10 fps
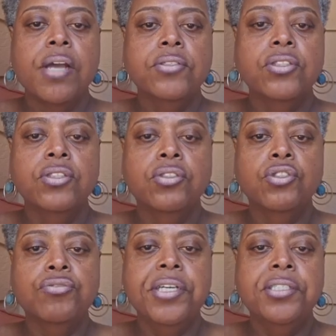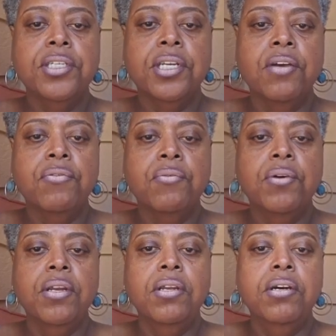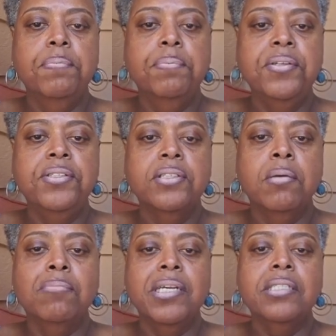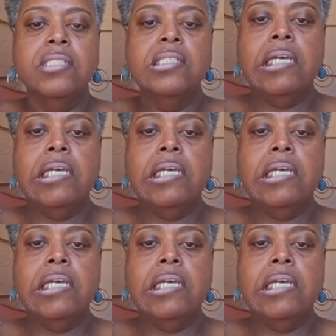Sister Trace and everyone, love, peace, and blessings.